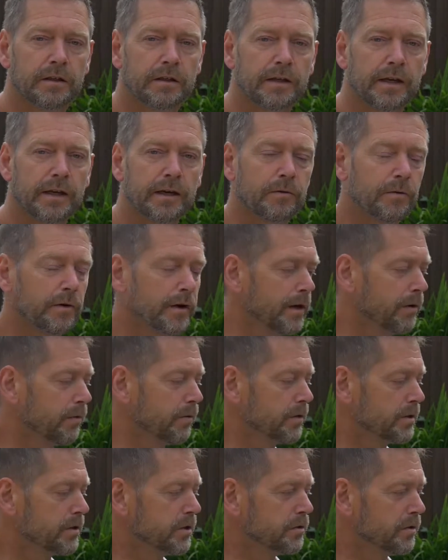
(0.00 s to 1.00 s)
Now I
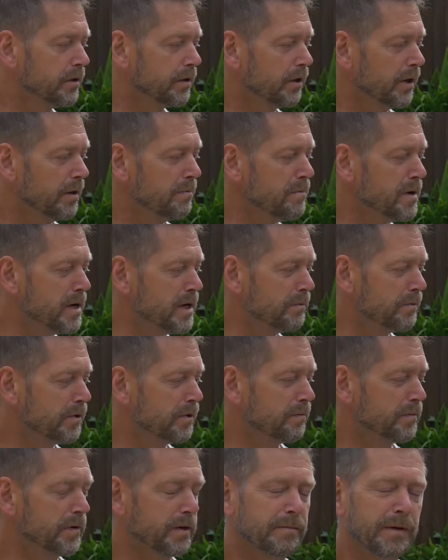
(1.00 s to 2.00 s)
want to drill a
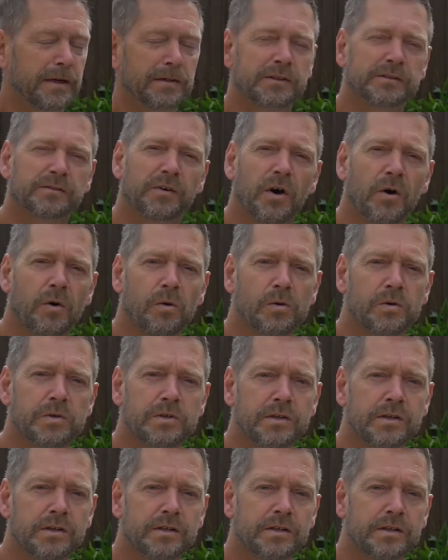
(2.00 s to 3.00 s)
minimum amount of holes
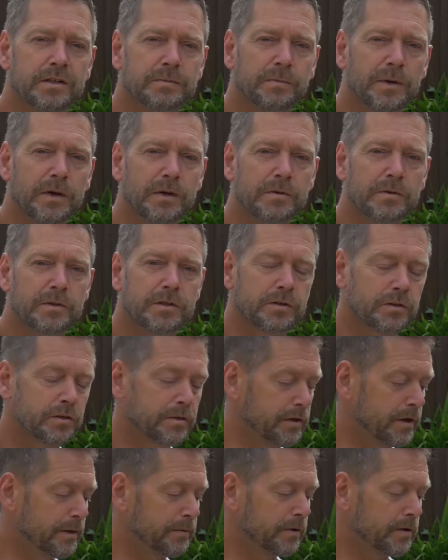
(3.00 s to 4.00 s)
in this boat,
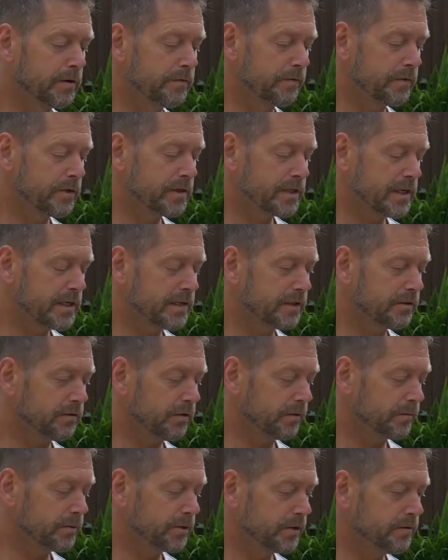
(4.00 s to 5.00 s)
so I'm going for the center
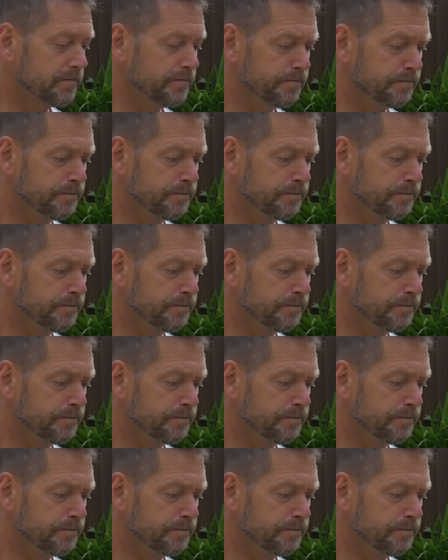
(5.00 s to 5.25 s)
option,